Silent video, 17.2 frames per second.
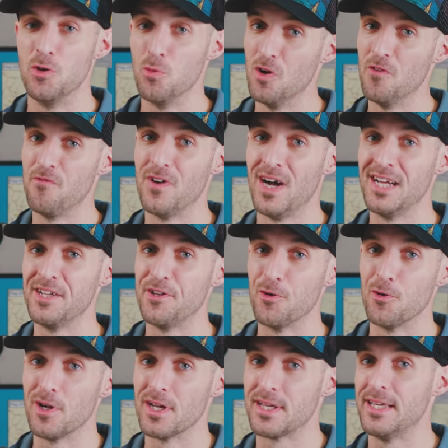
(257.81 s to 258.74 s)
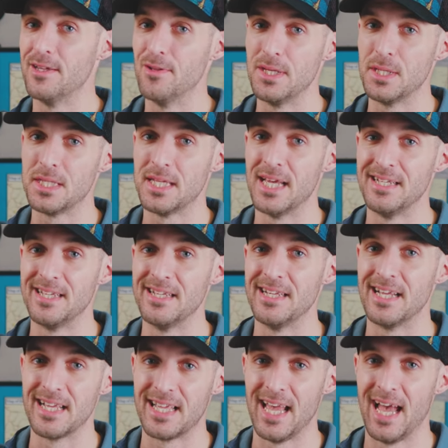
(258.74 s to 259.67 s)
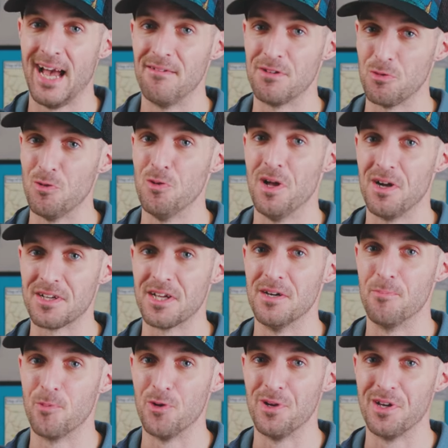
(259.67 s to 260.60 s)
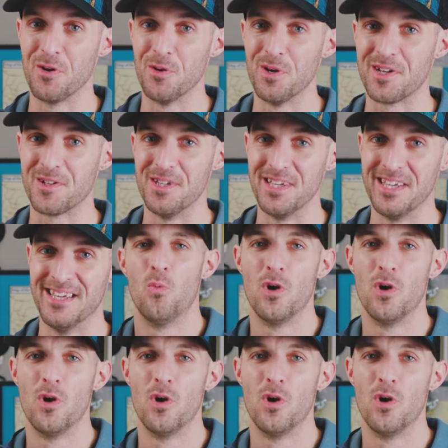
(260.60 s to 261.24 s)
You will find your Achilles tendon and calves will lock up pretty quickly.